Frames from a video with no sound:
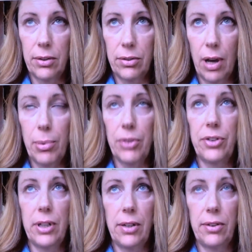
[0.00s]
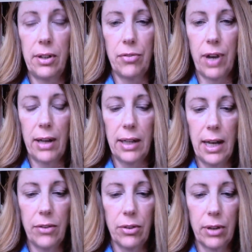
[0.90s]
CDC-defined
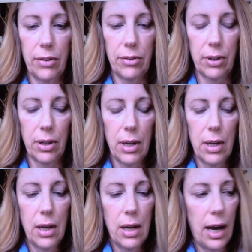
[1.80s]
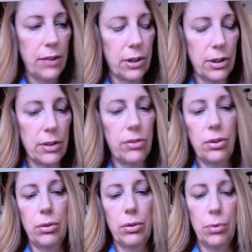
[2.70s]
cancer cluster, I started
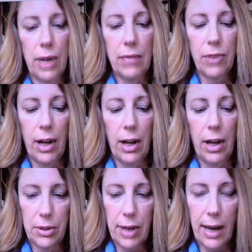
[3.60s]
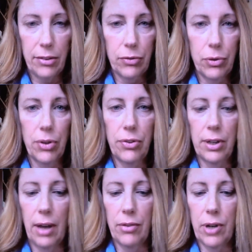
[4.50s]
to get involved with the task force
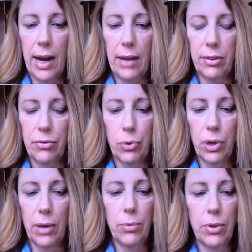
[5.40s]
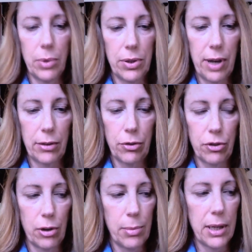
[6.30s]
that Governor Hassan formed with Dr.
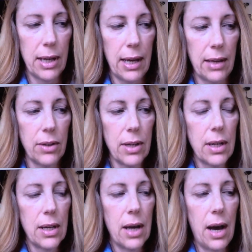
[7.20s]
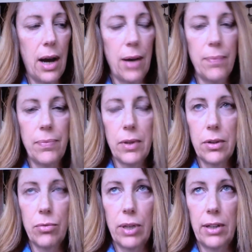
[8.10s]
Sherman and
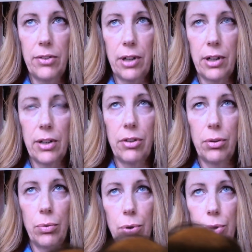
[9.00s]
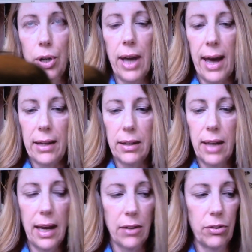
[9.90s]
really started to look
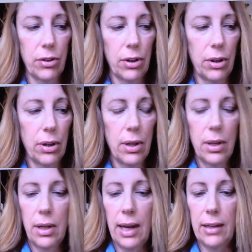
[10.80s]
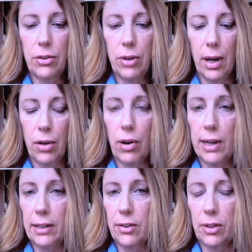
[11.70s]
at cancer and
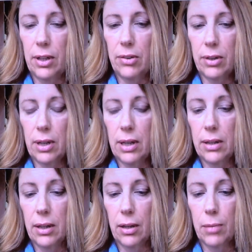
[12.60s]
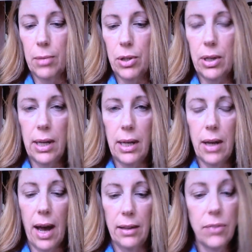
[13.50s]
chronic disease in the community
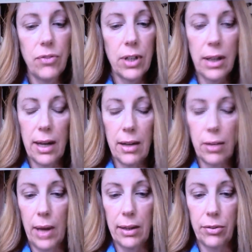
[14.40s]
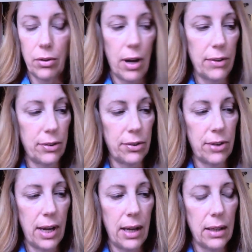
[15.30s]
I lived in as well as across the
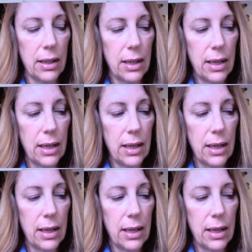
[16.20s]
state.